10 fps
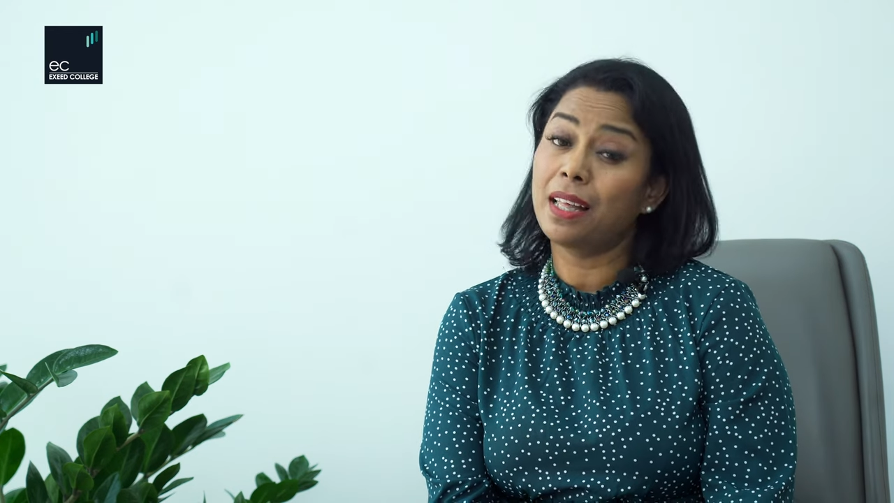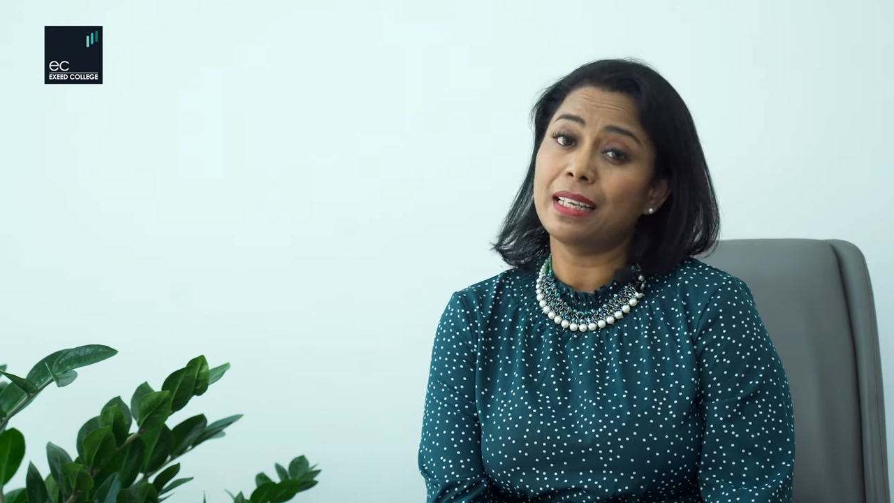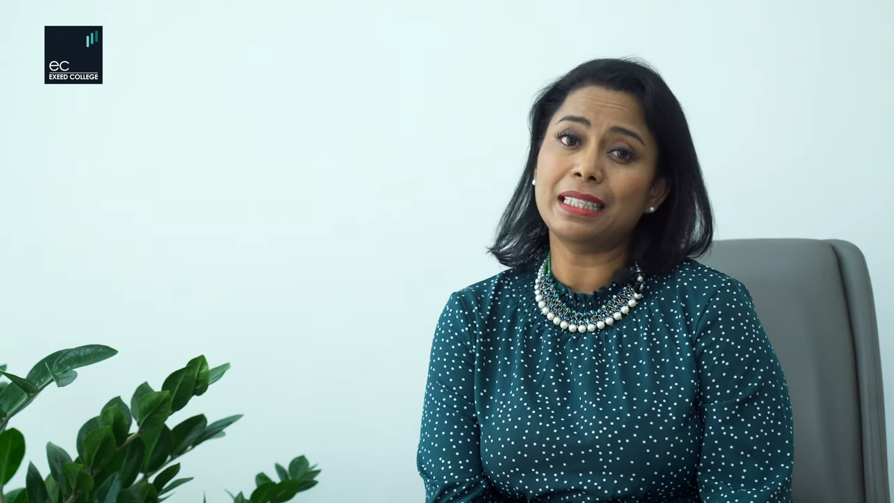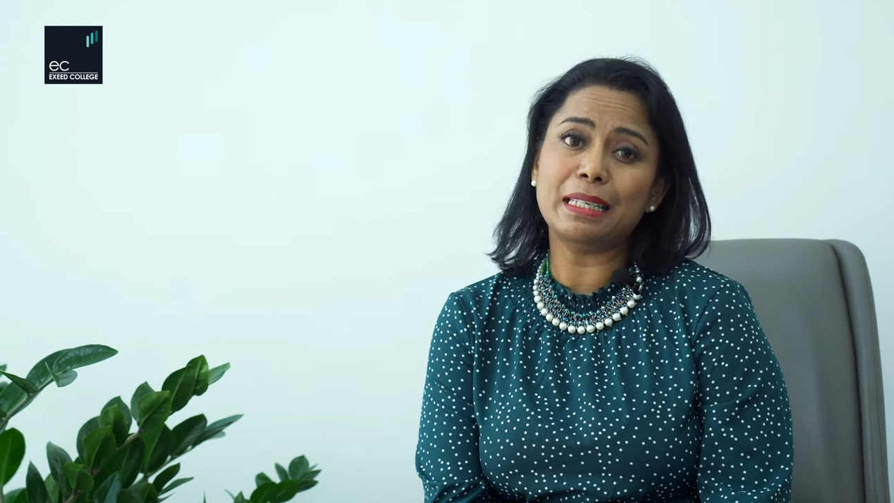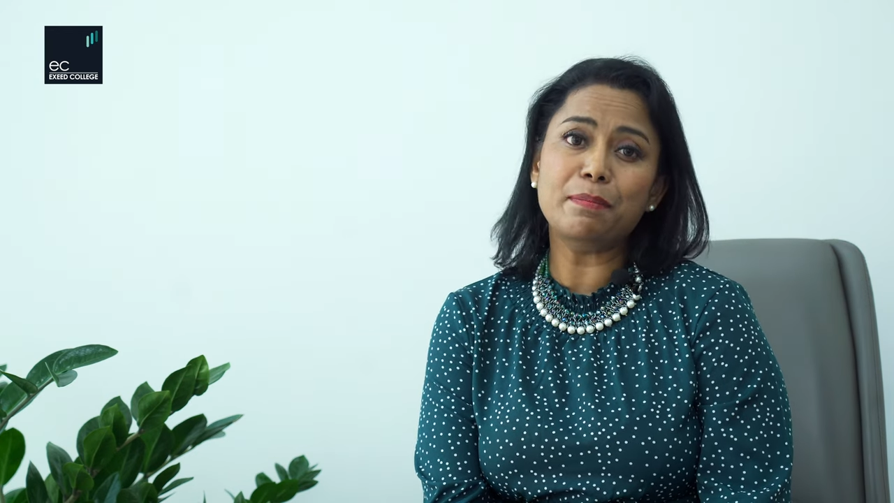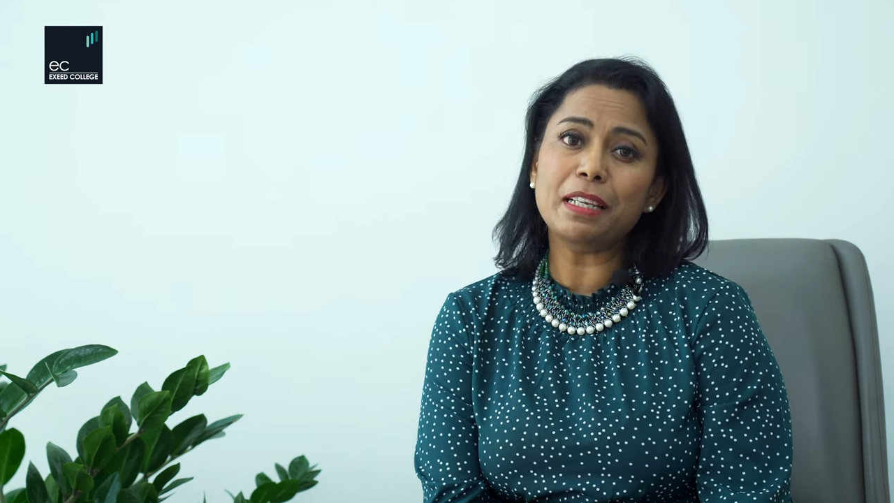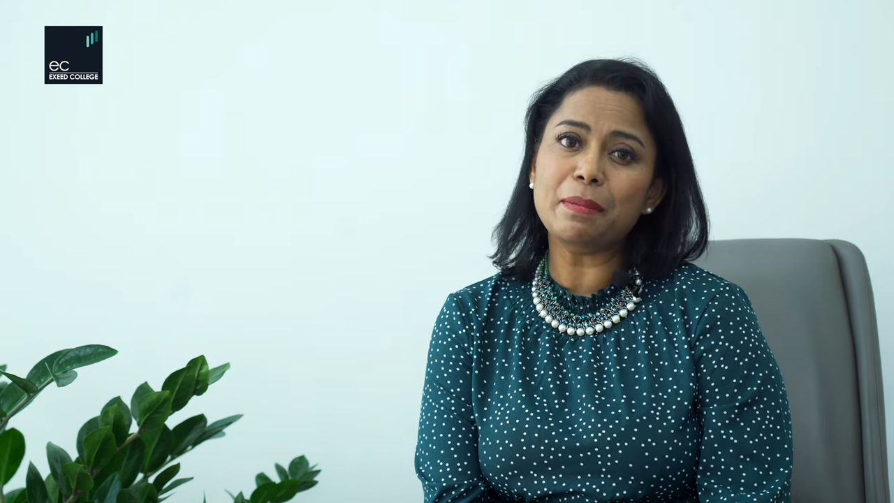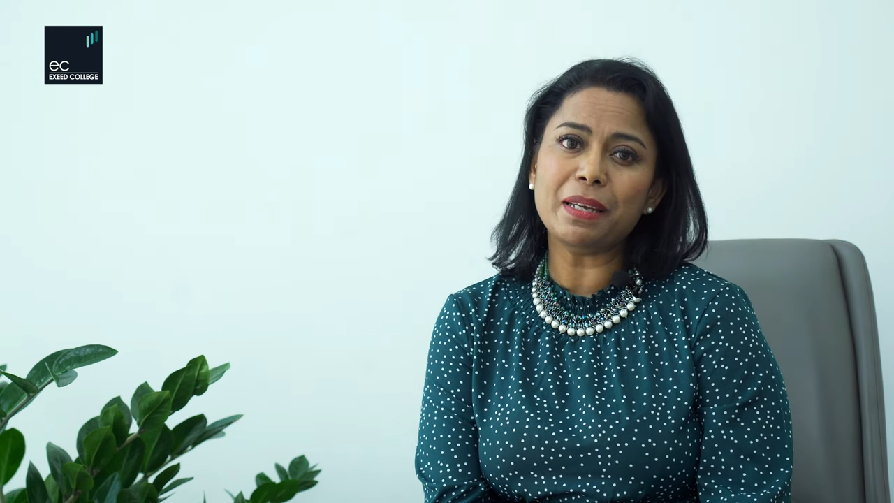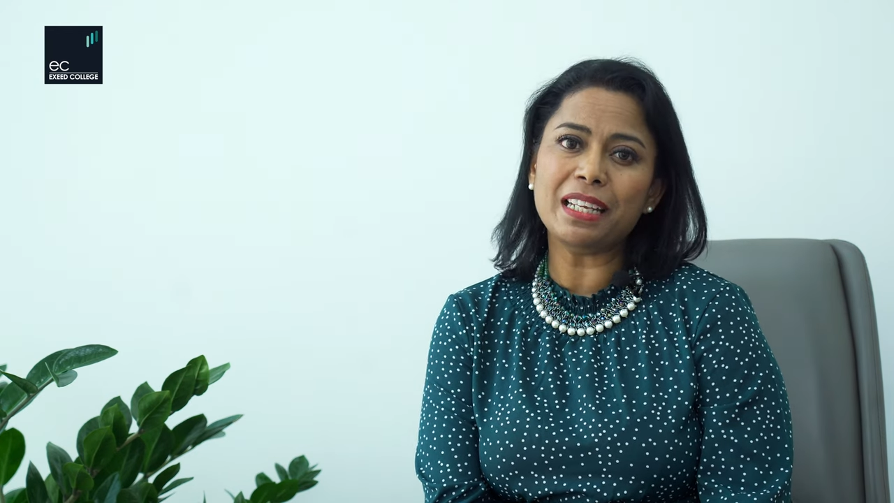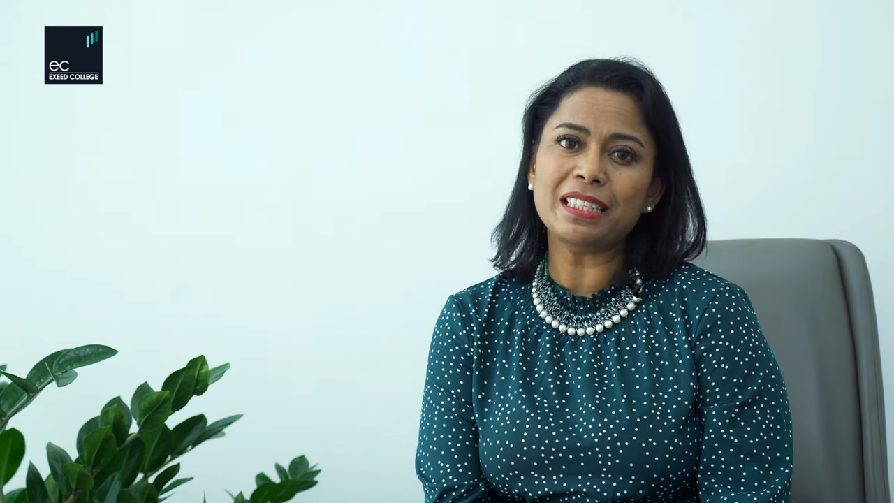That simply
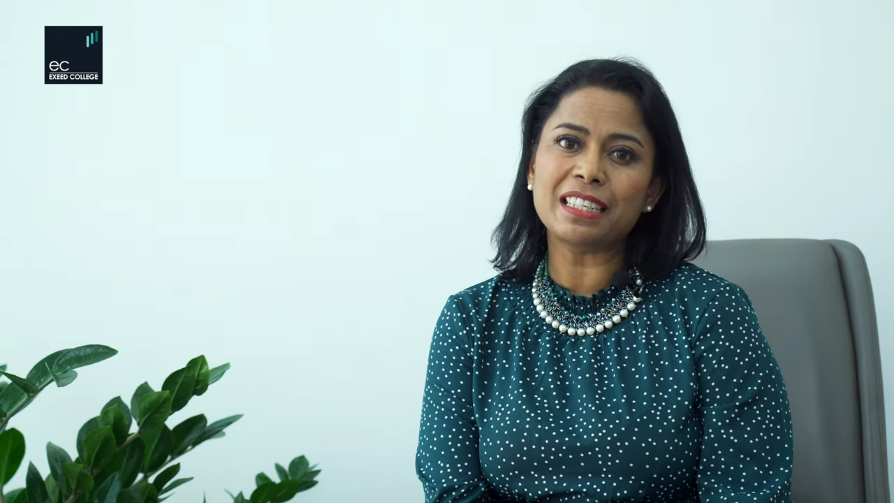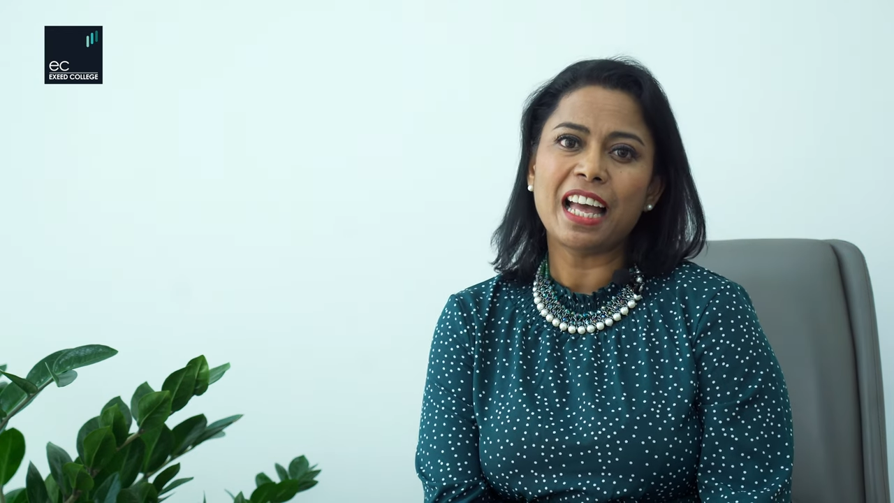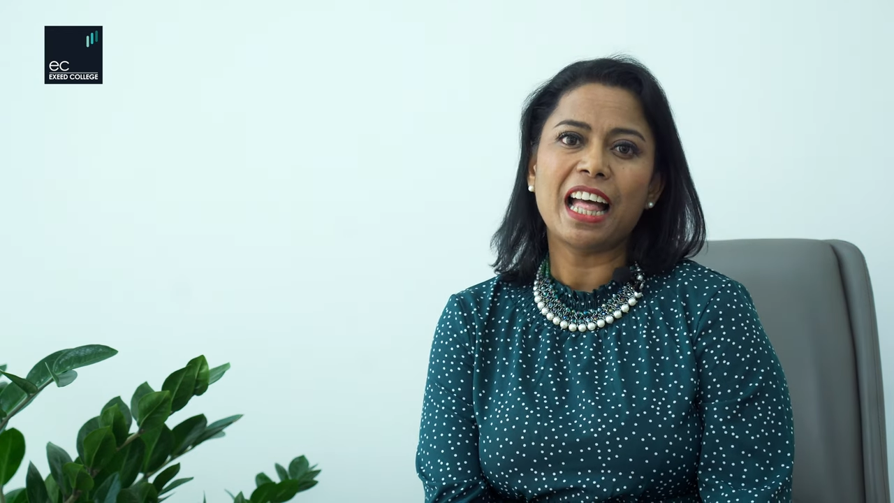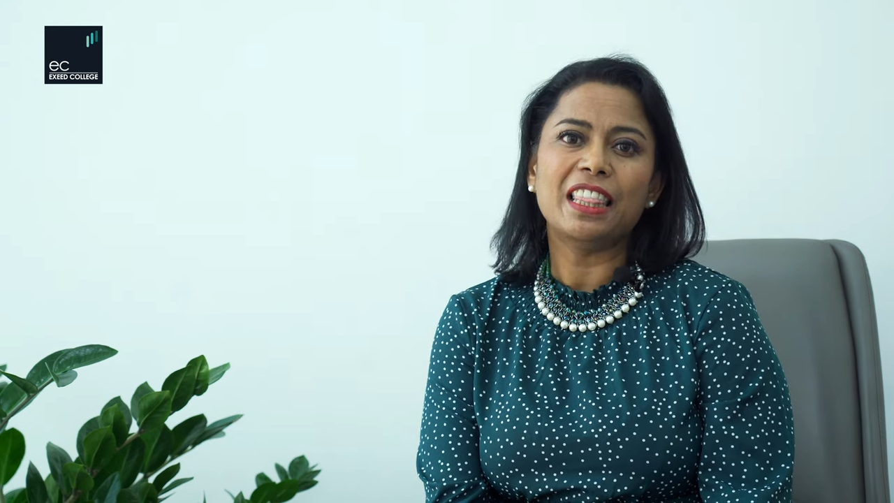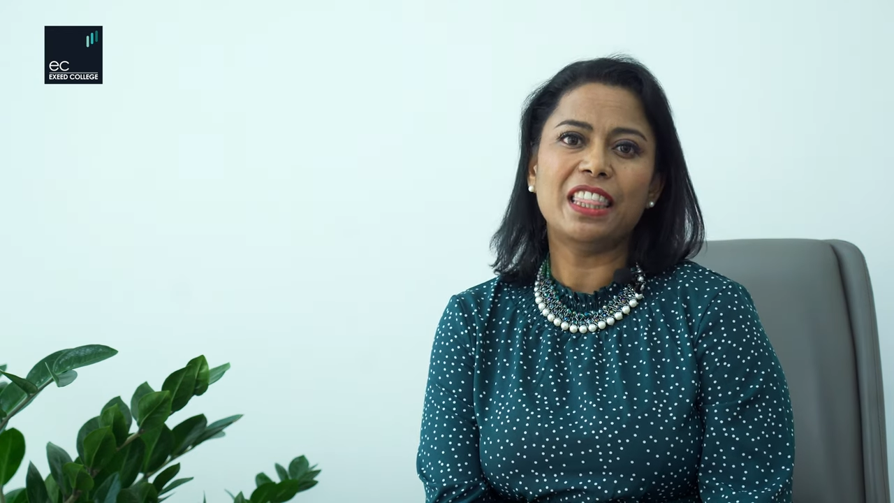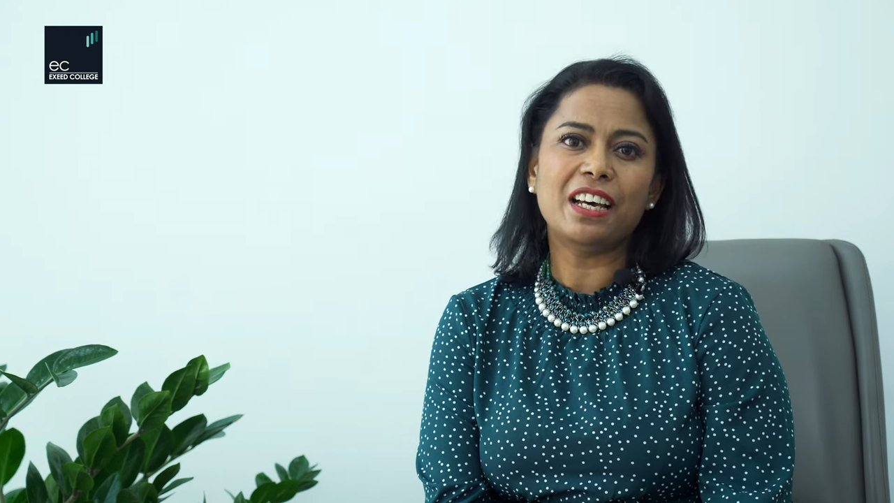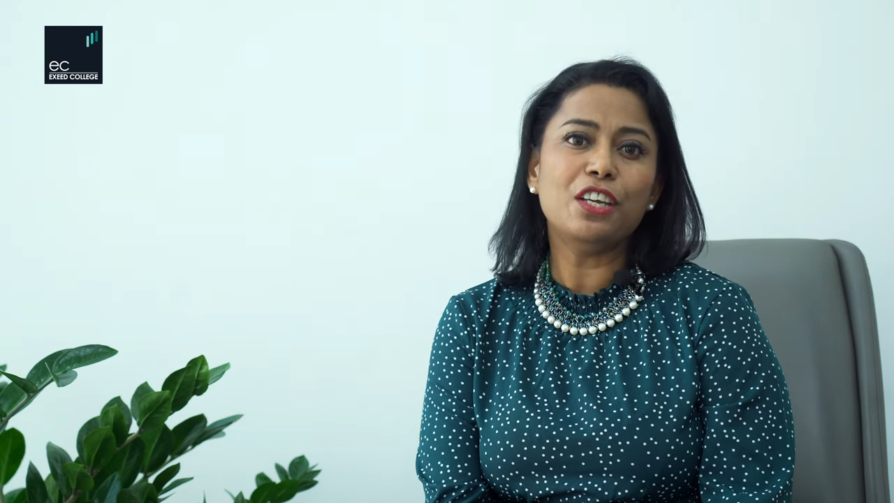means the